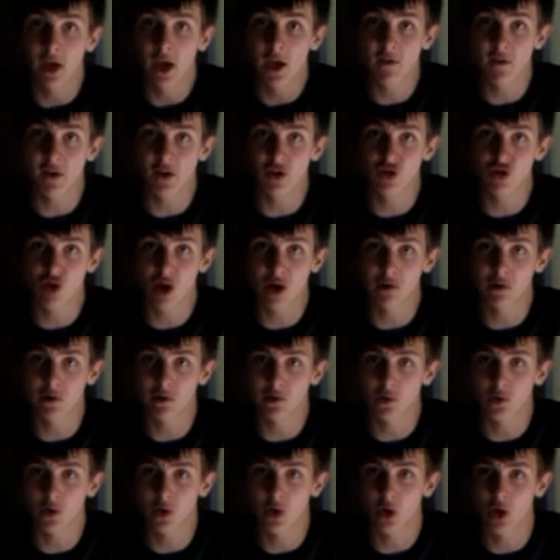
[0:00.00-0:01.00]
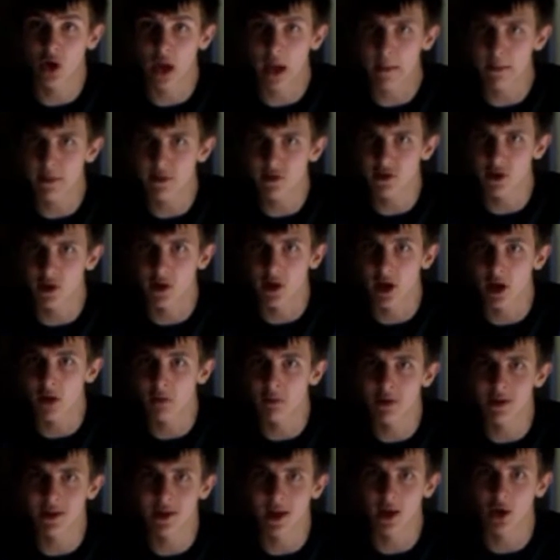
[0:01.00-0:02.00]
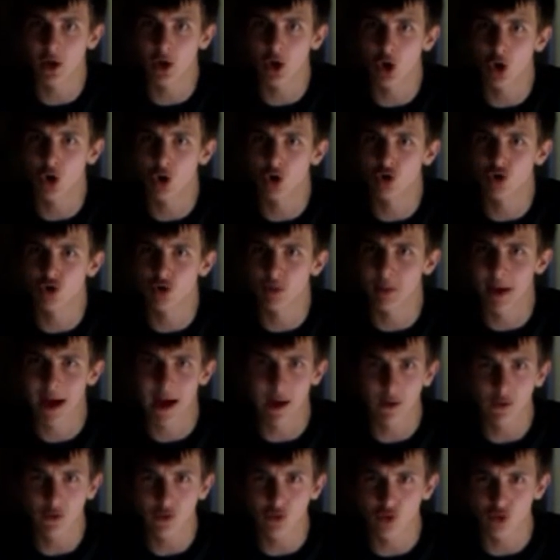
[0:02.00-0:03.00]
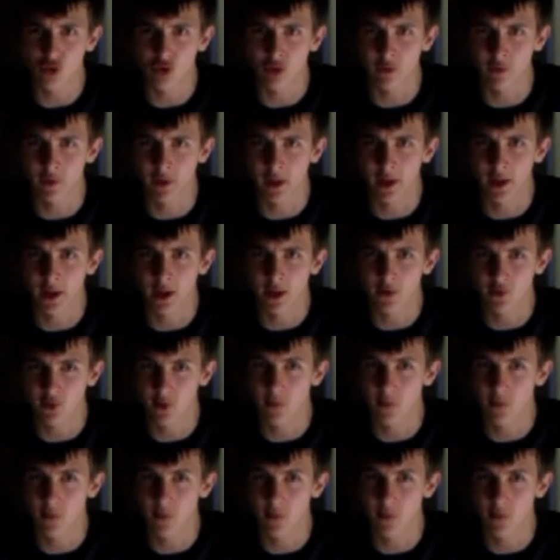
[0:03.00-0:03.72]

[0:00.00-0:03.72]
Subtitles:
if I tried to look it on Amazon, it would be like £100 or something like that.